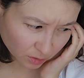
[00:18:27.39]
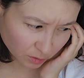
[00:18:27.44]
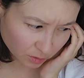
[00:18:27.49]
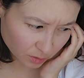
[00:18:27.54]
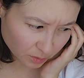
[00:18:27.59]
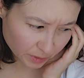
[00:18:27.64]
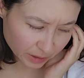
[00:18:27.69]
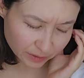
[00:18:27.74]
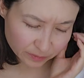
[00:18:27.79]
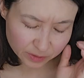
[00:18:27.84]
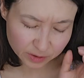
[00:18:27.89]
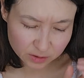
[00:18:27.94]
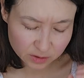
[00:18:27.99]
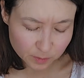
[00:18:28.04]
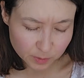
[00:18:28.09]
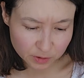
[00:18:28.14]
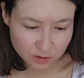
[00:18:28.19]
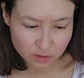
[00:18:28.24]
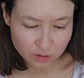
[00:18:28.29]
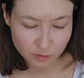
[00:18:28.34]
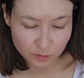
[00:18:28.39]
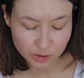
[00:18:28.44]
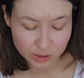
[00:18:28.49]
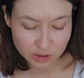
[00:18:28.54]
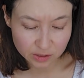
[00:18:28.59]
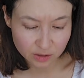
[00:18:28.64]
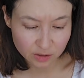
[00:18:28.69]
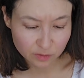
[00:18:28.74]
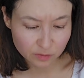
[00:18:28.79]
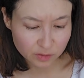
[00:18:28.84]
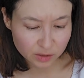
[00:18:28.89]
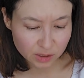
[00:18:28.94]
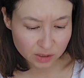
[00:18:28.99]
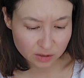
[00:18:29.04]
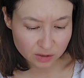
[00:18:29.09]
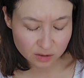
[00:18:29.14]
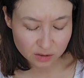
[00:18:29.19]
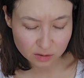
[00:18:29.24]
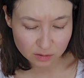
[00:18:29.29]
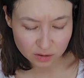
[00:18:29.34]
They were having a special event at the
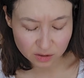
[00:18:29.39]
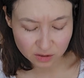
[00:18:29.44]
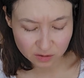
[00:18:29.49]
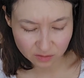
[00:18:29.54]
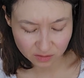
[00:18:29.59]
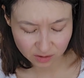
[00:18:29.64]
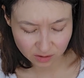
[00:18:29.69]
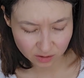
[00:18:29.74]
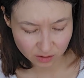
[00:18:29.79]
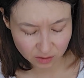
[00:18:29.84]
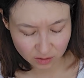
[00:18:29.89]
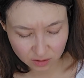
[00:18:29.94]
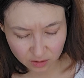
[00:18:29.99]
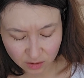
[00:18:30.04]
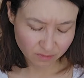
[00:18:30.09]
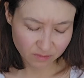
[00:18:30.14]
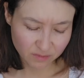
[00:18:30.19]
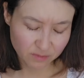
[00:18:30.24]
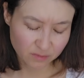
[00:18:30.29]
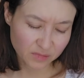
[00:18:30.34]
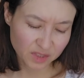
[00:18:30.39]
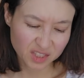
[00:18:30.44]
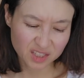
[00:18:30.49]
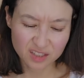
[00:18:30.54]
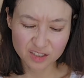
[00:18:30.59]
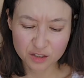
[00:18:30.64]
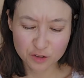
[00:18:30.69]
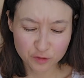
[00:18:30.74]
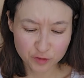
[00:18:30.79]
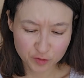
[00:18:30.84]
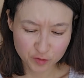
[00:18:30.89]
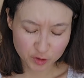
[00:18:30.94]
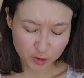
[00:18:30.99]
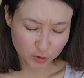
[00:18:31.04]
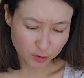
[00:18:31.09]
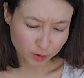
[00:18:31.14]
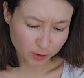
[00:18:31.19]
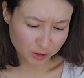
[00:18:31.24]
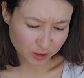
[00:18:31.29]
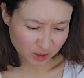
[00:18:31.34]
vet, so I think it was like $10 to
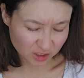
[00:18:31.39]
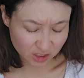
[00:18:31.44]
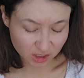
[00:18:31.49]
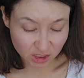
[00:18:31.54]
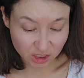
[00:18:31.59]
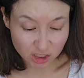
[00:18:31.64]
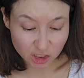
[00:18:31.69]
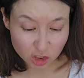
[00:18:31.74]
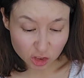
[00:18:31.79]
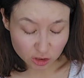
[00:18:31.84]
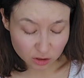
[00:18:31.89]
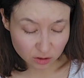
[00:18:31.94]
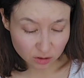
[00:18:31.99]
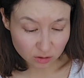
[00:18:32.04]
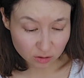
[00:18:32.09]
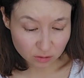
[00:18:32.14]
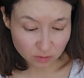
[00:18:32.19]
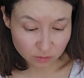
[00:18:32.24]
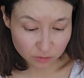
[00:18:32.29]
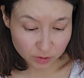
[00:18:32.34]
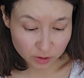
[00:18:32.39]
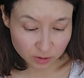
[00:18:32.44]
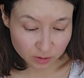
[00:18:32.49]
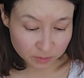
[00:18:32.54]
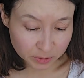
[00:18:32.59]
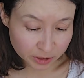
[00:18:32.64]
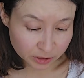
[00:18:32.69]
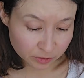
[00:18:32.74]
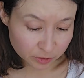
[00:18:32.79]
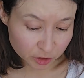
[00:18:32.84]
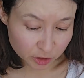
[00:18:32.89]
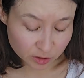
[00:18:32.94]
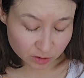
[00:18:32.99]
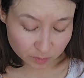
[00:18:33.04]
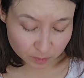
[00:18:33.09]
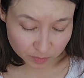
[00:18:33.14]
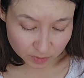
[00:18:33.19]
$15 each for their microchip.